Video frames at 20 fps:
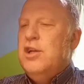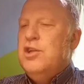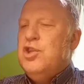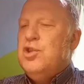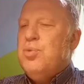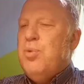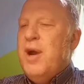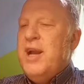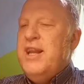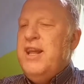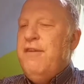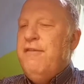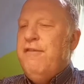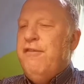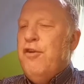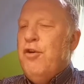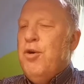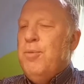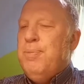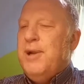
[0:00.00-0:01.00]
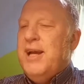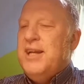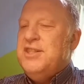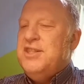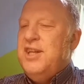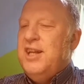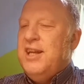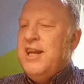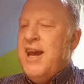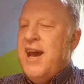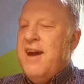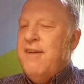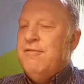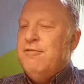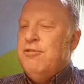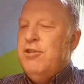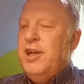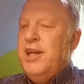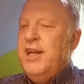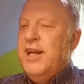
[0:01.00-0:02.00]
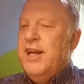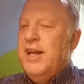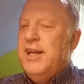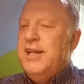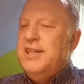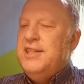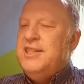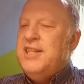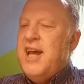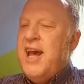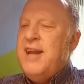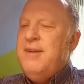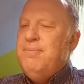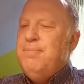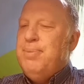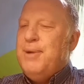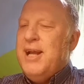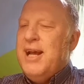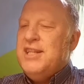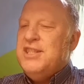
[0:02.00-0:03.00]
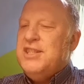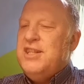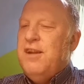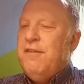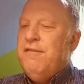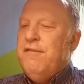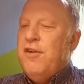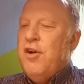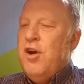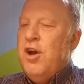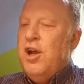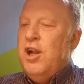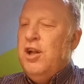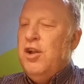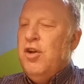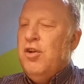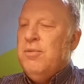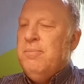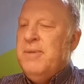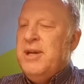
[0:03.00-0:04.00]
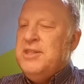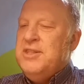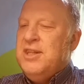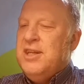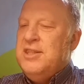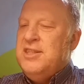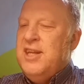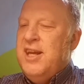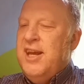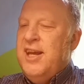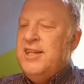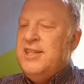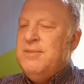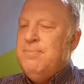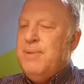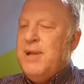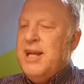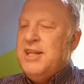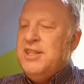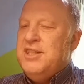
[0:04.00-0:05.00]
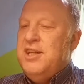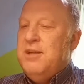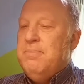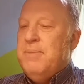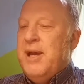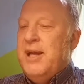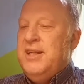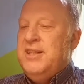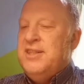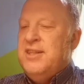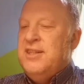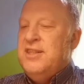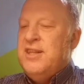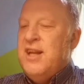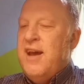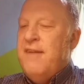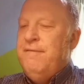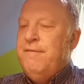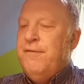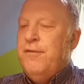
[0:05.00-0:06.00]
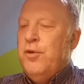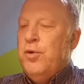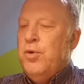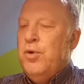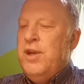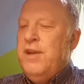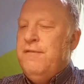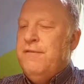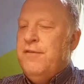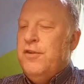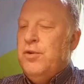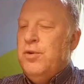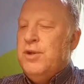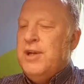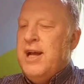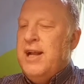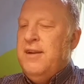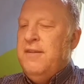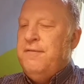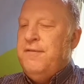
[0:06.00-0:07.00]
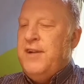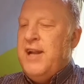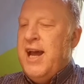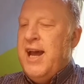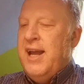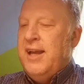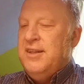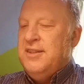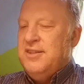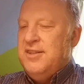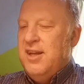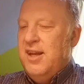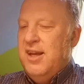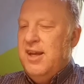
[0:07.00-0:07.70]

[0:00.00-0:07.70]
24 plastic cavalry, 10 plastic firelock musketeers, plastic bases, and 40 full-colour flags,